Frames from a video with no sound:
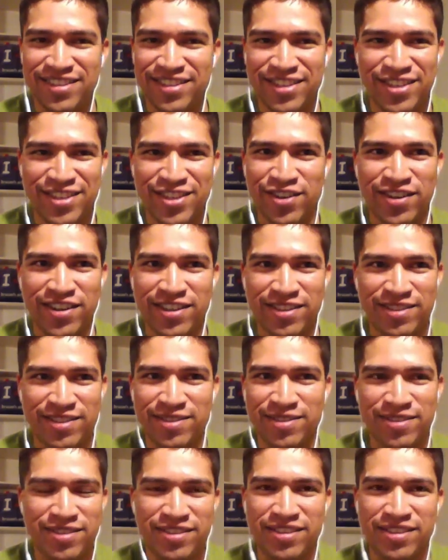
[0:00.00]
You know,
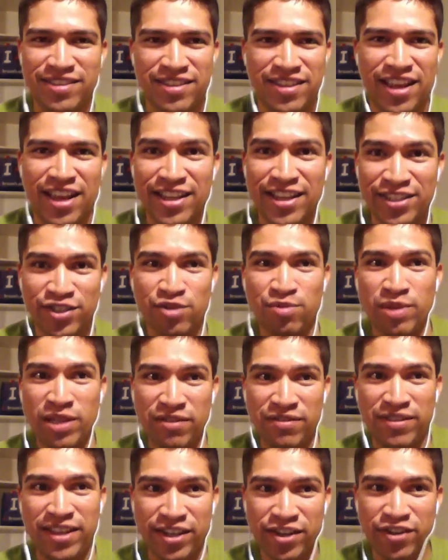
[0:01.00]
I still
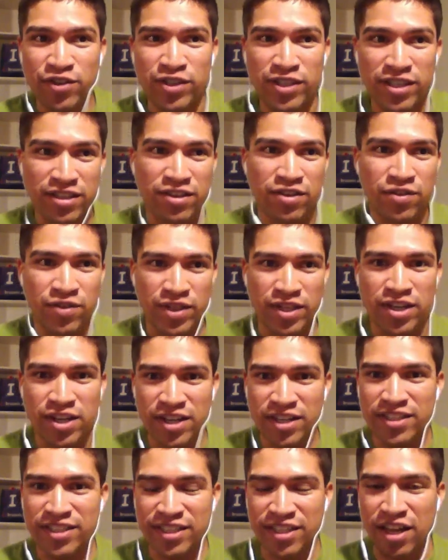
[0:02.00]
believe like with
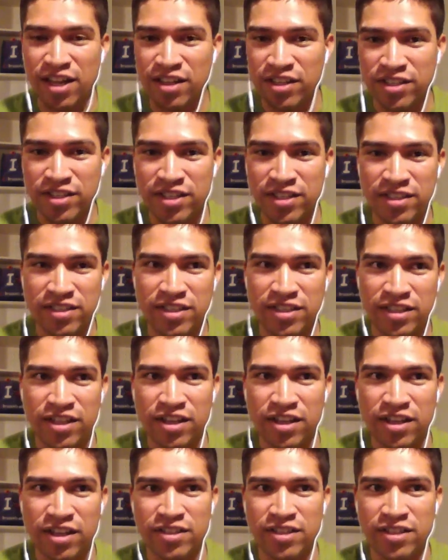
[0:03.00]
current
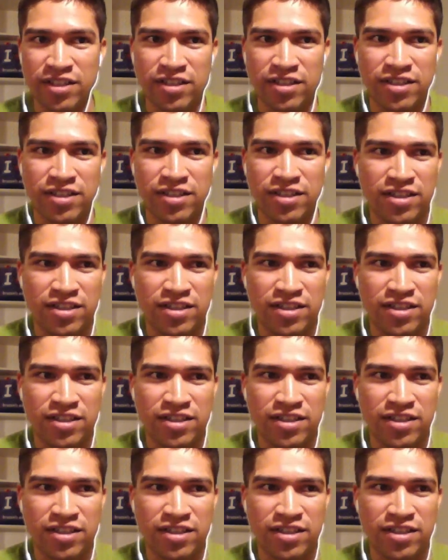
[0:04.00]
technology